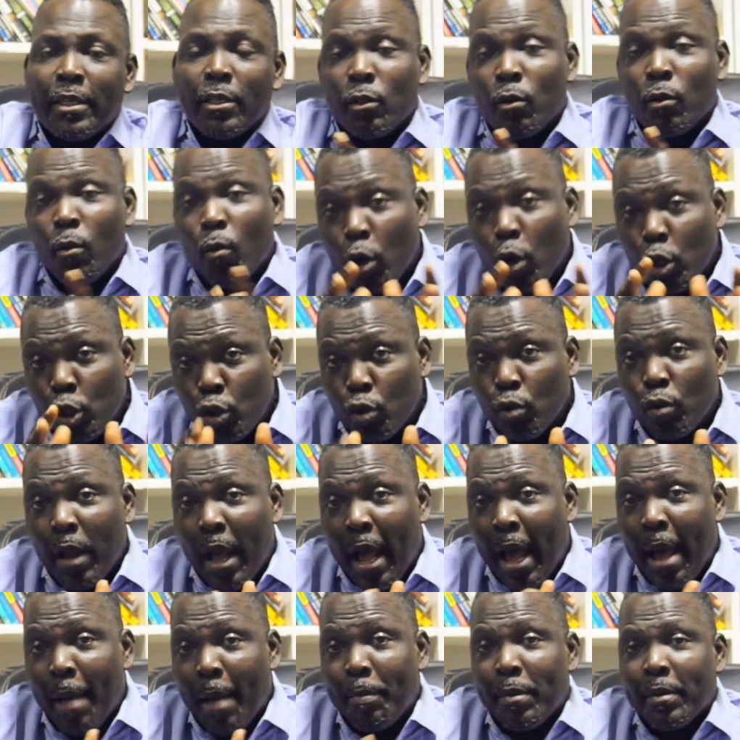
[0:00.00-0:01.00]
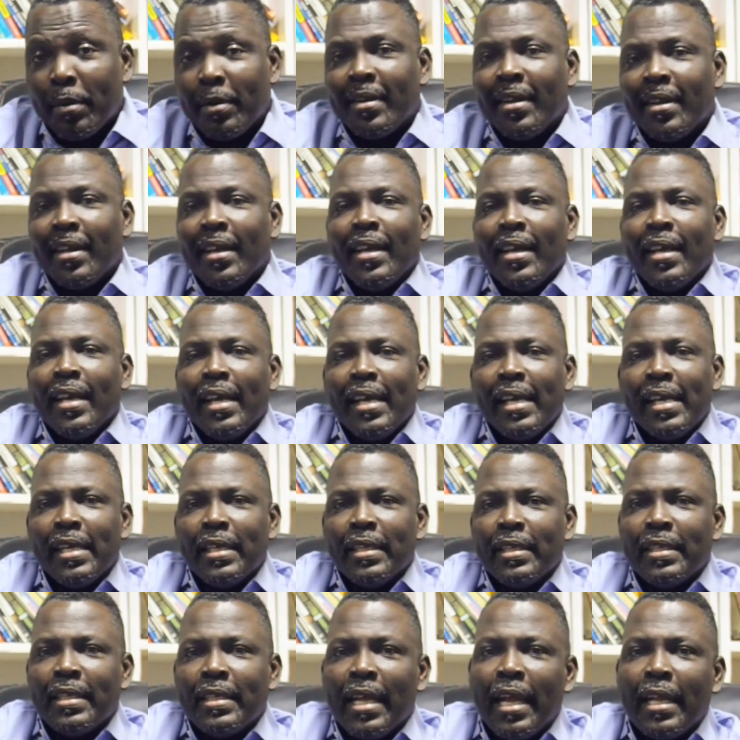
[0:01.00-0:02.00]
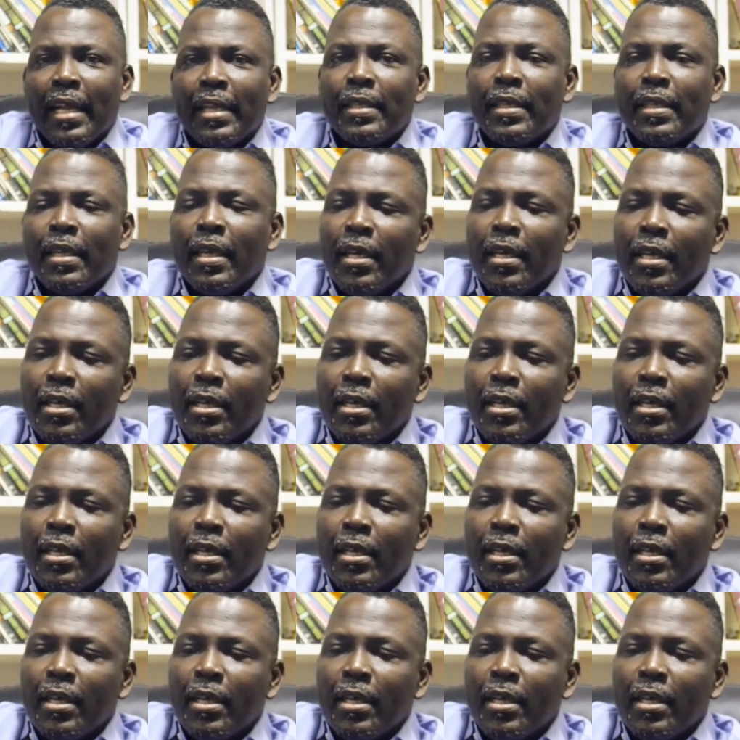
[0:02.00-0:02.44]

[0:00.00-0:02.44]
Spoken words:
So what should happen is that